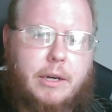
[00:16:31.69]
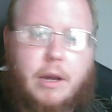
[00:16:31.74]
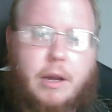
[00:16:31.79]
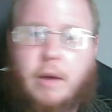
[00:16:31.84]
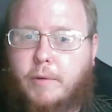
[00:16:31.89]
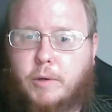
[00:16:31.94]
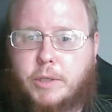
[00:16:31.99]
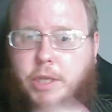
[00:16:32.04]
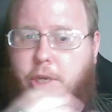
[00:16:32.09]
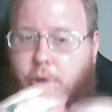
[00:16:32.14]

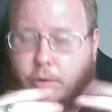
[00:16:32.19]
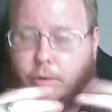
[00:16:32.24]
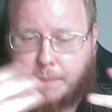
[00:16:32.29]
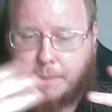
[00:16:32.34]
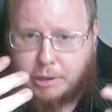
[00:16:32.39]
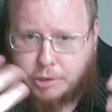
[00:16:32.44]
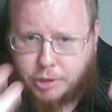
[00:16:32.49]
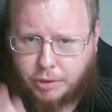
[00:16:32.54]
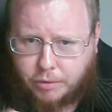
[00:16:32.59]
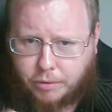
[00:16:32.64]
Of course, they don't
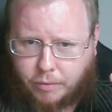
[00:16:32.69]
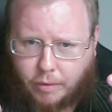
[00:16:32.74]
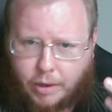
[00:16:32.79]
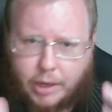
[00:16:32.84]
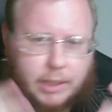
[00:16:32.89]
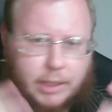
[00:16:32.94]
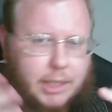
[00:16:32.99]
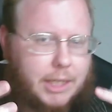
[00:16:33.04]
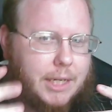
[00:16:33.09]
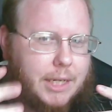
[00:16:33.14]
bear children,
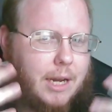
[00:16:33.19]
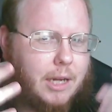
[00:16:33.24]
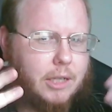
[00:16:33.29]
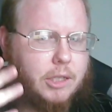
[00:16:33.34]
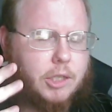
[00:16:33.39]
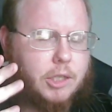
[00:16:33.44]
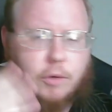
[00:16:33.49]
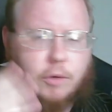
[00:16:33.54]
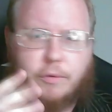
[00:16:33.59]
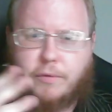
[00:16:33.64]
at least
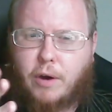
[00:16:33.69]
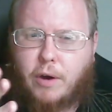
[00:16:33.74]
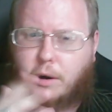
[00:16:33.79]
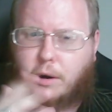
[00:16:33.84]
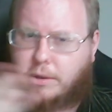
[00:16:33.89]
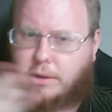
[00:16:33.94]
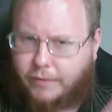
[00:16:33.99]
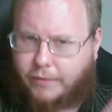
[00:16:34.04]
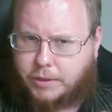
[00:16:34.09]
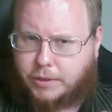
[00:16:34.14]
not so far
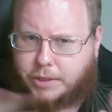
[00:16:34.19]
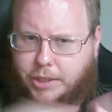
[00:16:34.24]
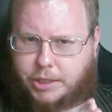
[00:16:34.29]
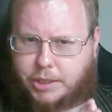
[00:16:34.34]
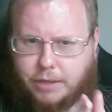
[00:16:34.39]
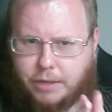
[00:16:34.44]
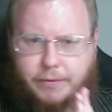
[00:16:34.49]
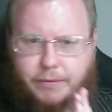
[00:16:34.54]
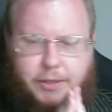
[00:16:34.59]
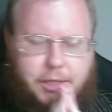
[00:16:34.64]
in the first
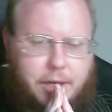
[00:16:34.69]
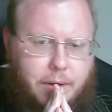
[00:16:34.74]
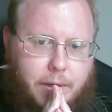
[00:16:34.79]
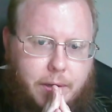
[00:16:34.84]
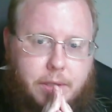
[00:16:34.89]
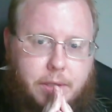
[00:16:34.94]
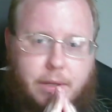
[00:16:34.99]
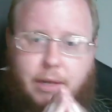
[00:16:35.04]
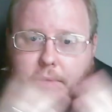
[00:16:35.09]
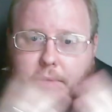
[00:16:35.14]
season of the
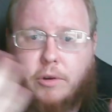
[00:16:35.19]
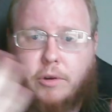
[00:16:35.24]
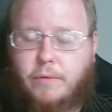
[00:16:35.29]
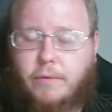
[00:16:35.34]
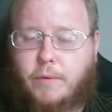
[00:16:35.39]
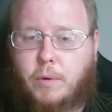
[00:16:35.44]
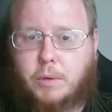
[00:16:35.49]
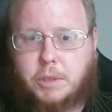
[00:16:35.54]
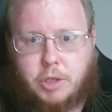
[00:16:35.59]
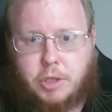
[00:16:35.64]
series. That could, of
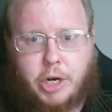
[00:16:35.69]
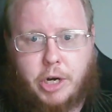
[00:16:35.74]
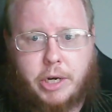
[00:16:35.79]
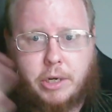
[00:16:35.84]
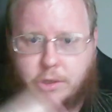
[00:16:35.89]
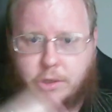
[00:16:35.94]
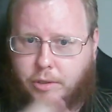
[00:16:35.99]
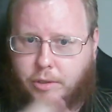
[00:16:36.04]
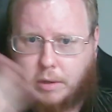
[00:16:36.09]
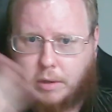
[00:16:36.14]
course,
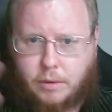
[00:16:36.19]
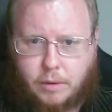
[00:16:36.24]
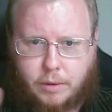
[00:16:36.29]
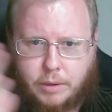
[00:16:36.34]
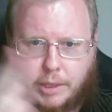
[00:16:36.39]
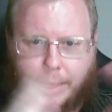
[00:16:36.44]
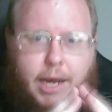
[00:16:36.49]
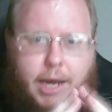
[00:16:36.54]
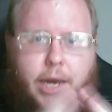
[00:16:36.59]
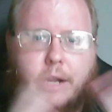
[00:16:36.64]
change along
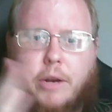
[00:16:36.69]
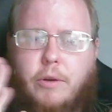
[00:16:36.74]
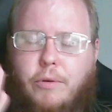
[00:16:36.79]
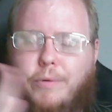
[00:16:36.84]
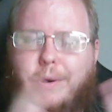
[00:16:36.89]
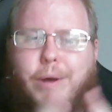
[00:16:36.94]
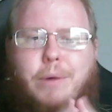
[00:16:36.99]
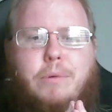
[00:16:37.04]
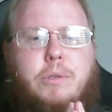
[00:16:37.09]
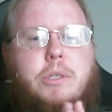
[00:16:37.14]
the line. Who
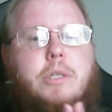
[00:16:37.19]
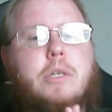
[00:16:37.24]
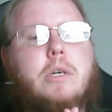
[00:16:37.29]
knows?